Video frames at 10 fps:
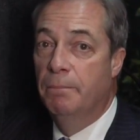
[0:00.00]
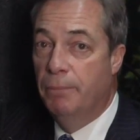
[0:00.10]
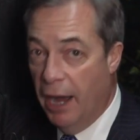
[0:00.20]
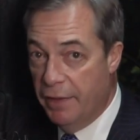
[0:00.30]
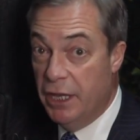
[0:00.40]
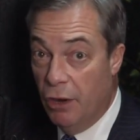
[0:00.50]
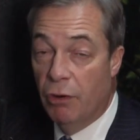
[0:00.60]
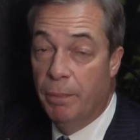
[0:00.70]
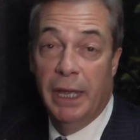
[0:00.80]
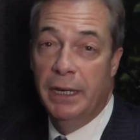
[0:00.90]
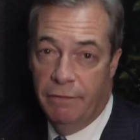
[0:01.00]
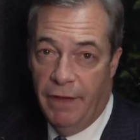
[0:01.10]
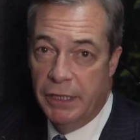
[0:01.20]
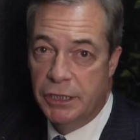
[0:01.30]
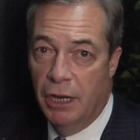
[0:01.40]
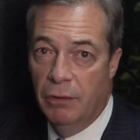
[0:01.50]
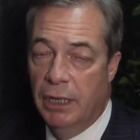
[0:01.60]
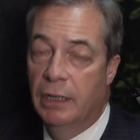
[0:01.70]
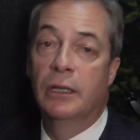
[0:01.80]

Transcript: by the European Defence Union,